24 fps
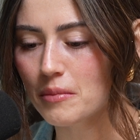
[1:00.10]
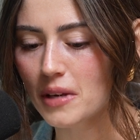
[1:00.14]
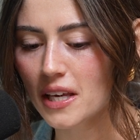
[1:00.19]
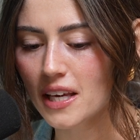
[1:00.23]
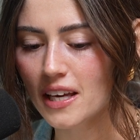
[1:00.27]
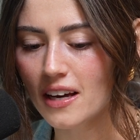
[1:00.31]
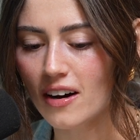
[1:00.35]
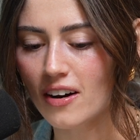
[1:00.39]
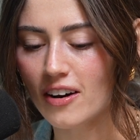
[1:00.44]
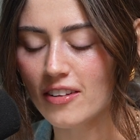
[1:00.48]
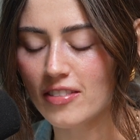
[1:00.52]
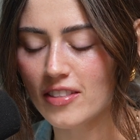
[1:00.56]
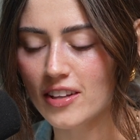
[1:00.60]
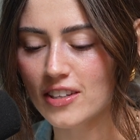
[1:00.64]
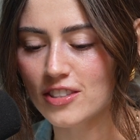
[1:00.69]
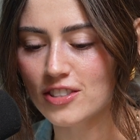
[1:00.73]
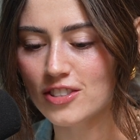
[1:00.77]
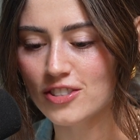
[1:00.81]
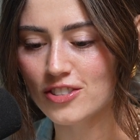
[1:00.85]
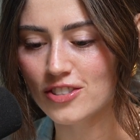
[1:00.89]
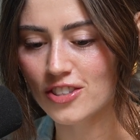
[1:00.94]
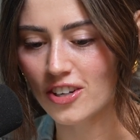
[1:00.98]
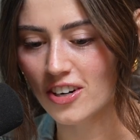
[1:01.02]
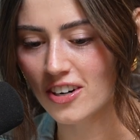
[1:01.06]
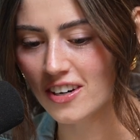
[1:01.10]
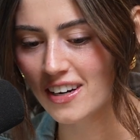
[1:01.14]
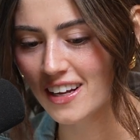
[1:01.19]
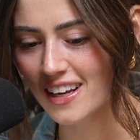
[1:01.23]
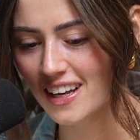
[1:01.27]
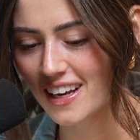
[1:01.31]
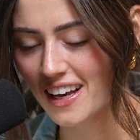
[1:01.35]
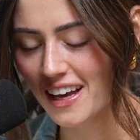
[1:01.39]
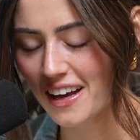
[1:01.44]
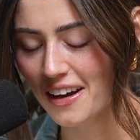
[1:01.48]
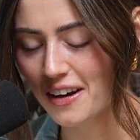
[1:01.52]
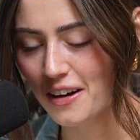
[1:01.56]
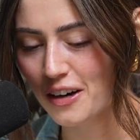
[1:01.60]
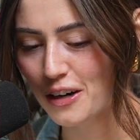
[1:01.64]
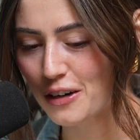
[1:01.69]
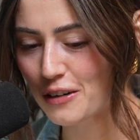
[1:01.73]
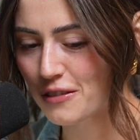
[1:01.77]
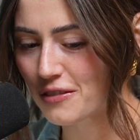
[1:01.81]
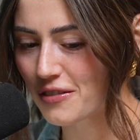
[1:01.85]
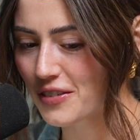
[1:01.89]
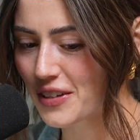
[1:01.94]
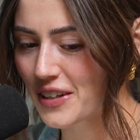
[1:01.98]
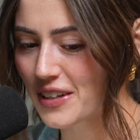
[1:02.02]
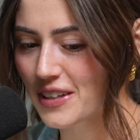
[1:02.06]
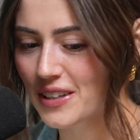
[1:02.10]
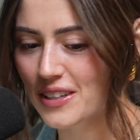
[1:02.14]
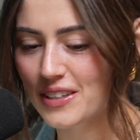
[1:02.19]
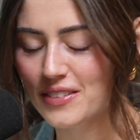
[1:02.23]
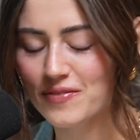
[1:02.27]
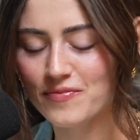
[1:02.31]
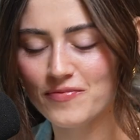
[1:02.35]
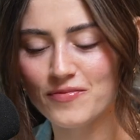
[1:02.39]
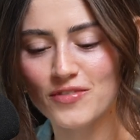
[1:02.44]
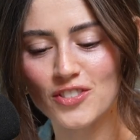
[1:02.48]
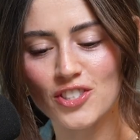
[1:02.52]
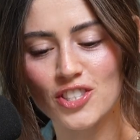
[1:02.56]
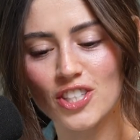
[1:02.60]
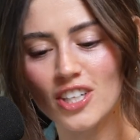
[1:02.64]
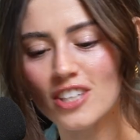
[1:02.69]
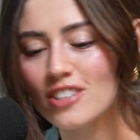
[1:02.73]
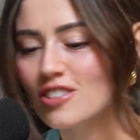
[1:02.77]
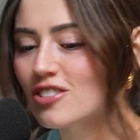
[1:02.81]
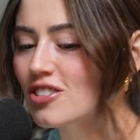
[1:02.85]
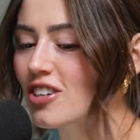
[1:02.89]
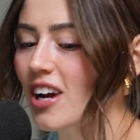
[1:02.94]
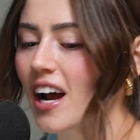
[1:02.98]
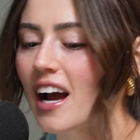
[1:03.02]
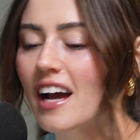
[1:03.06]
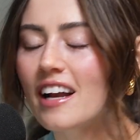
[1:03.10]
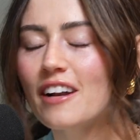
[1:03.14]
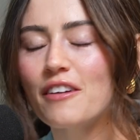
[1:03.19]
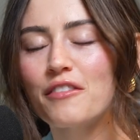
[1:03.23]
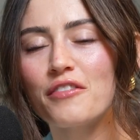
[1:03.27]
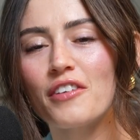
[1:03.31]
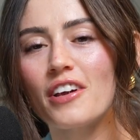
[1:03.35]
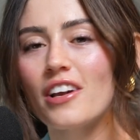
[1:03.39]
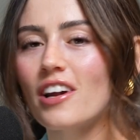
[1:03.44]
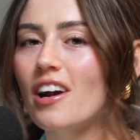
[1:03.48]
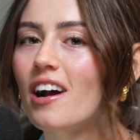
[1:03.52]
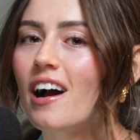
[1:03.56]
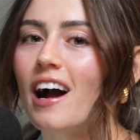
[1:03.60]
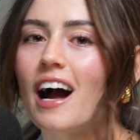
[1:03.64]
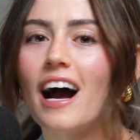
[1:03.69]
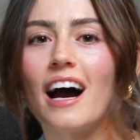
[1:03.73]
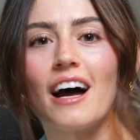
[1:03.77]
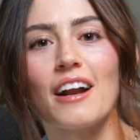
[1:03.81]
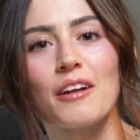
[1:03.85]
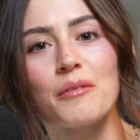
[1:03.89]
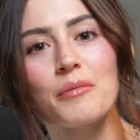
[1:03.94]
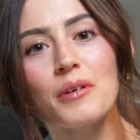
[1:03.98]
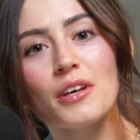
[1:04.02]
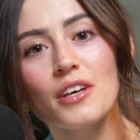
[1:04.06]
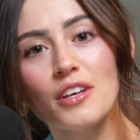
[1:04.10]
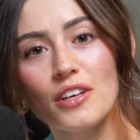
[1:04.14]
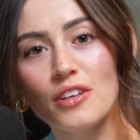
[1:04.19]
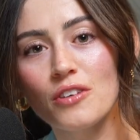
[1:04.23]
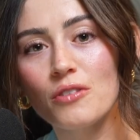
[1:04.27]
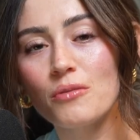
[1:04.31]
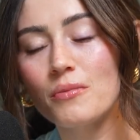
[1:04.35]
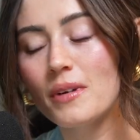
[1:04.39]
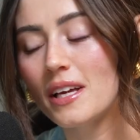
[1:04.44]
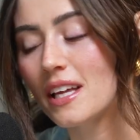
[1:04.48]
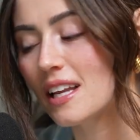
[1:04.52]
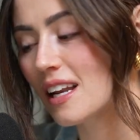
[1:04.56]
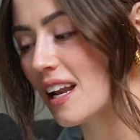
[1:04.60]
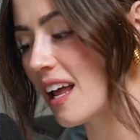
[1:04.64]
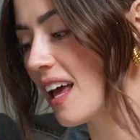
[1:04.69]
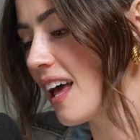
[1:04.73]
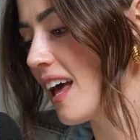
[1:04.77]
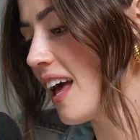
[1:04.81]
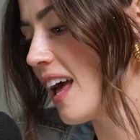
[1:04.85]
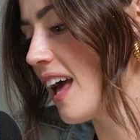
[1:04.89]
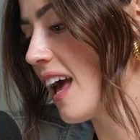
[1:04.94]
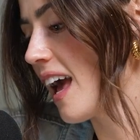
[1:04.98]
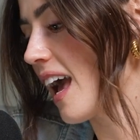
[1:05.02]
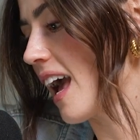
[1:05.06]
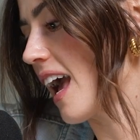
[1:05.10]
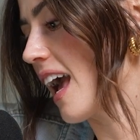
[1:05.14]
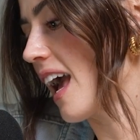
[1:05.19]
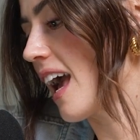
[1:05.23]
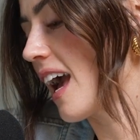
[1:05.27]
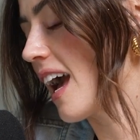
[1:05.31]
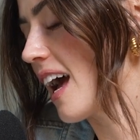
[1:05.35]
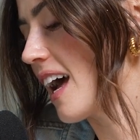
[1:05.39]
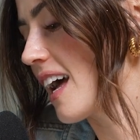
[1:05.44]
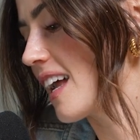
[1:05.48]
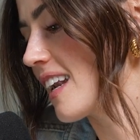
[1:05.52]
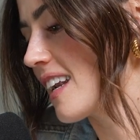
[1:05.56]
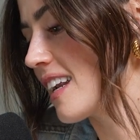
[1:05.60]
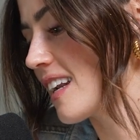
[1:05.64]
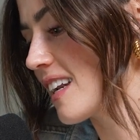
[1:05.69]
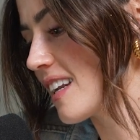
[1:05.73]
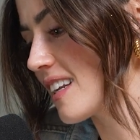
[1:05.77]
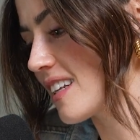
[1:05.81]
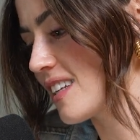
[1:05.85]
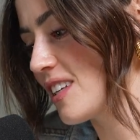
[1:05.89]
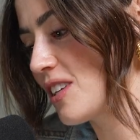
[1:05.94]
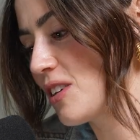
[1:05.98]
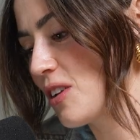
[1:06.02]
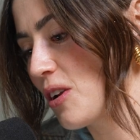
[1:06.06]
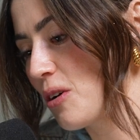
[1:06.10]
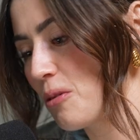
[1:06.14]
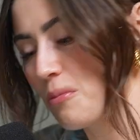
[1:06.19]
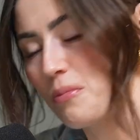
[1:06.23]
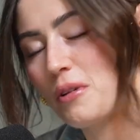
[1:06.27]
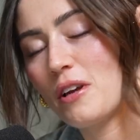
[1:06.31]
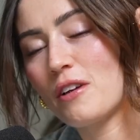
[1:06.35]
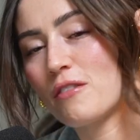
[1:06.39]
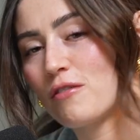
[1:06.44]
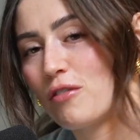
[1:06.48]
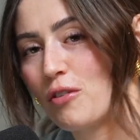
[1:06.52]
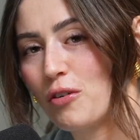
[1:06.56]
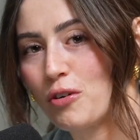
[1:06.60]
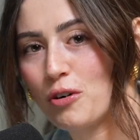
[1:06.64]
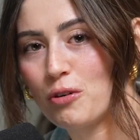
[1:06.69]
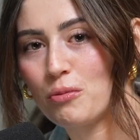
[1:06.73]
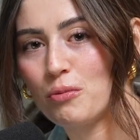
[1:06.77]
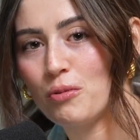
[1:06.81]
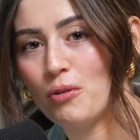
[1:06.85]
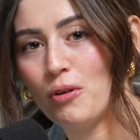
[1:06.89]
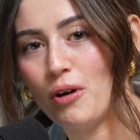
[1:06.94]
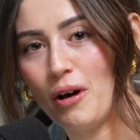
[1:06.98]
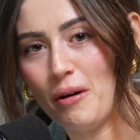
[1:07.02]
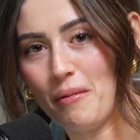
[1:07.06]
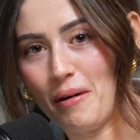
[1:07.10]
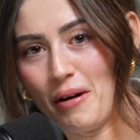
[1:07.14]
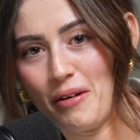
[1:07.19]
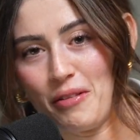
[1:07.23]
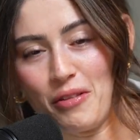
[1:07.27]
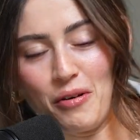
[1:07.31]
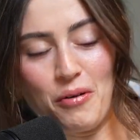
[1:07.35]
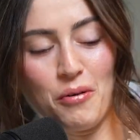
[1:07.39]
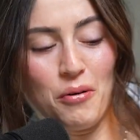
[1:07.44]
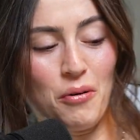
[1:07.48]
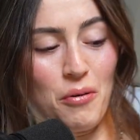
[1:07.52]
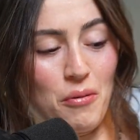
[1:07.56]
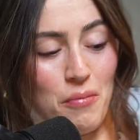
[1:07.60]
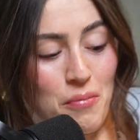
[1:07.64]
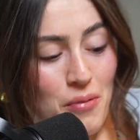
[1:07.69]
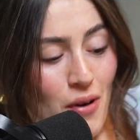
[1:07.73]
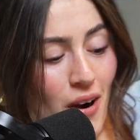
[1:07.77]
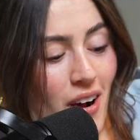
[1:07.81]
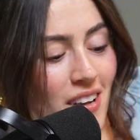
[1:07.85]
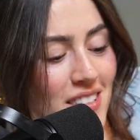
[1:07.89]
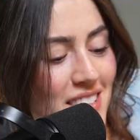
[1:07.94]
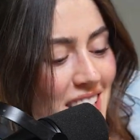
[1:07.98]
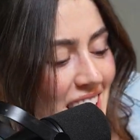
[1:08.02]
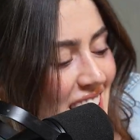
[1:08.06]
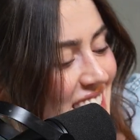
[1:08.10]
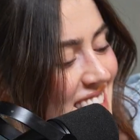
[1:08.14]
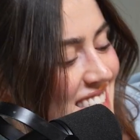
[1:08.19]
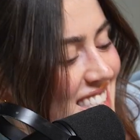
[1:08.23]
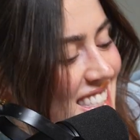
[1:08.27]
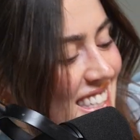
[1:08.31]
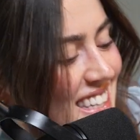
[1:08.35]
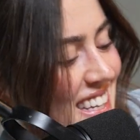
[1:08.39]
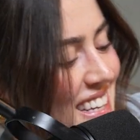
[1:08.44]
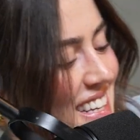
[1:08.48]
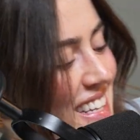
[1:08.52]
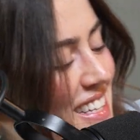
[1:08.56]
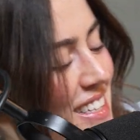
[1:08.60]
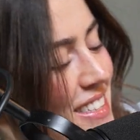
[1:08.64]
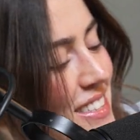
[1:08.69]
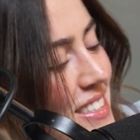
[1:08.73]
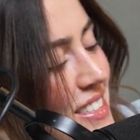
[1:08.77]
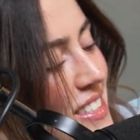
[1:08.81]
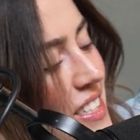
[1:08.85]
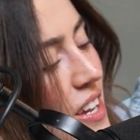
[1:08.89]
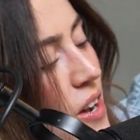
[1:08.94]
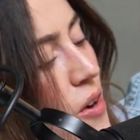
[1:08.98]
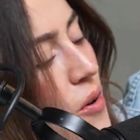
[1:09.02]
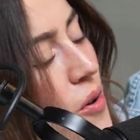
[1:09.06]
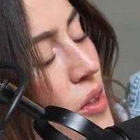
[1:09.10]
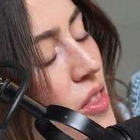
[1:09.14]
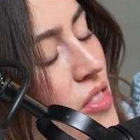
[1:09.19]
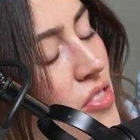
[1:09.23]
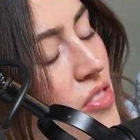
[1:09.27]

me on this journey of just trying to figure out how to be a human and, being vulnerable about the whole process. So